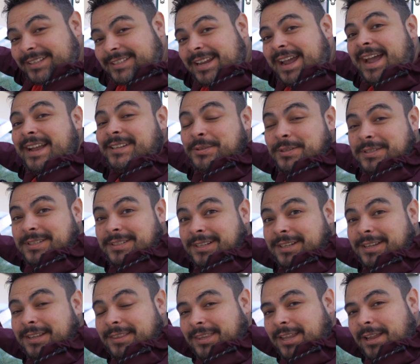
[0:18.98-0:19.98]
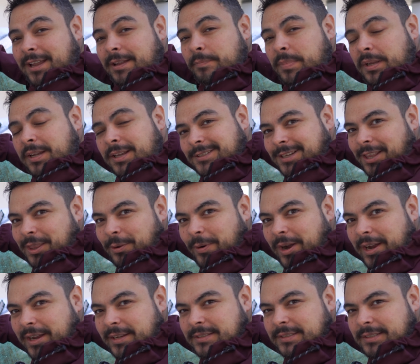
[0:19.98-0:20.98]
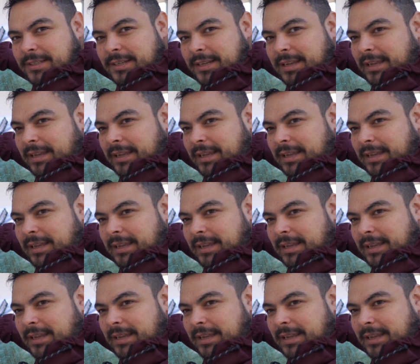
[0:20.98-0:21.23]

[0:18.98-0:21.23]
attached, which is a good thing, because otherwise